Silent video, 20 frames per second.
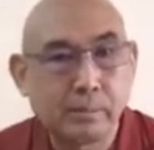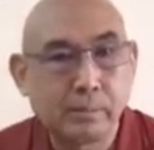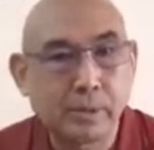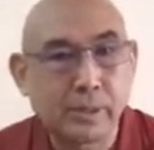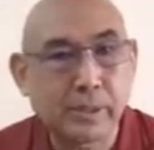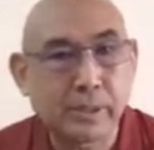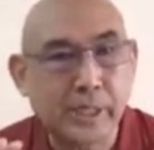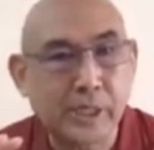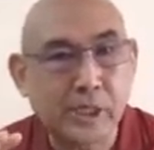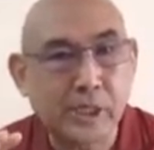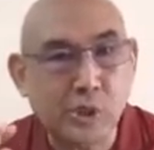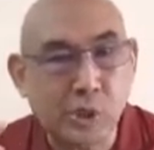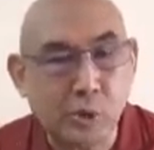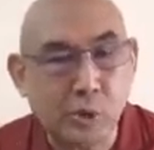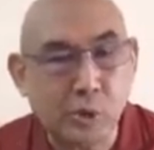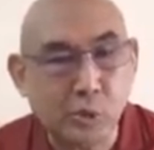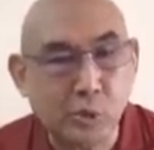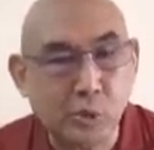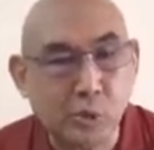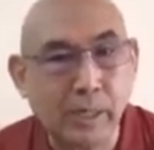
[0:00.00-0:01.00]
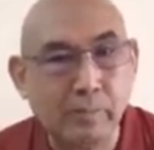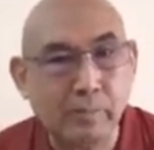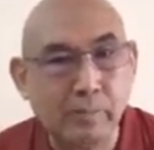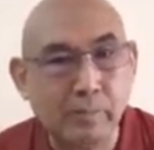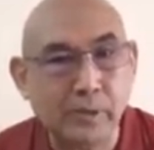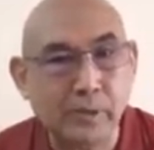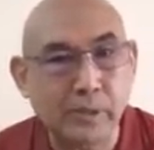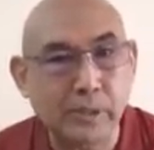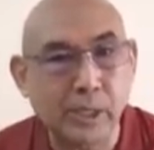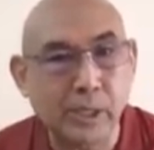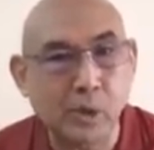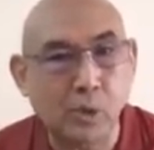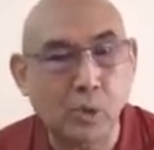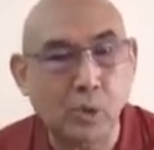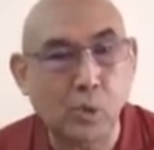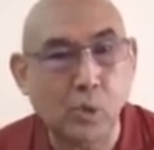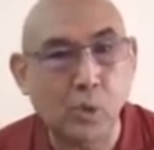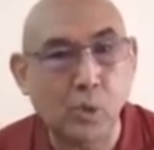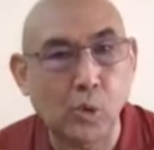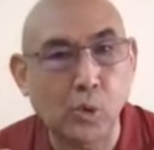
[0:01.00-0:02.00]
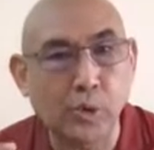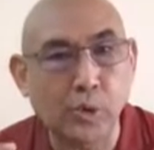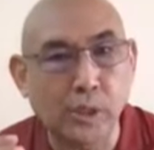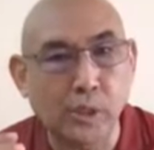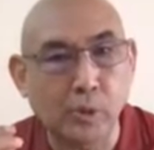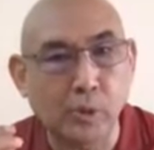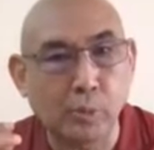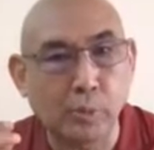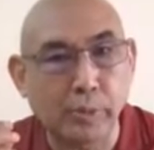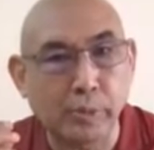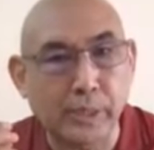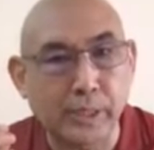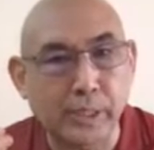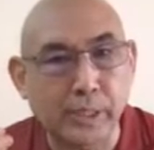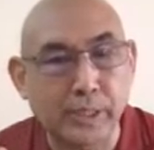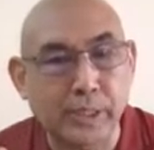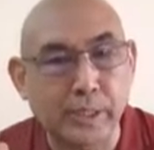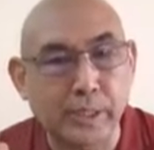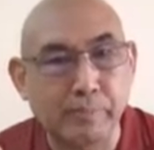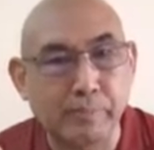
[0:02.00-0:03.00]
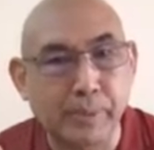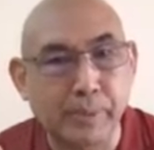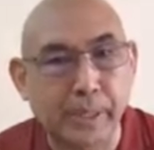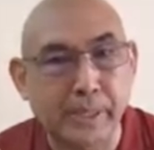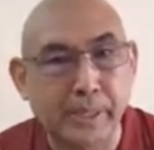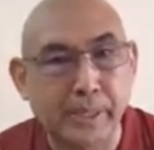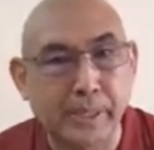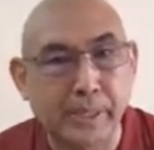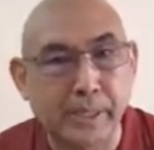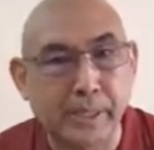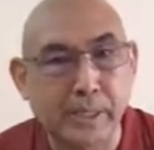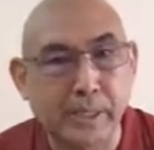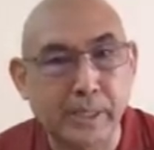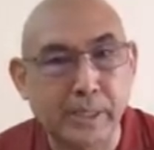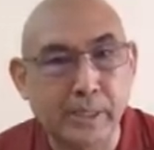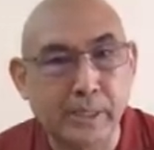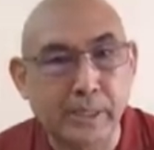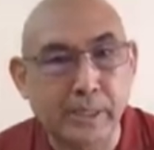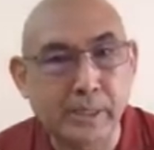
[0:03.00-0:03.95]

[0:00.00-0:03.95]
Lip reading: But they don't have their own kind of independent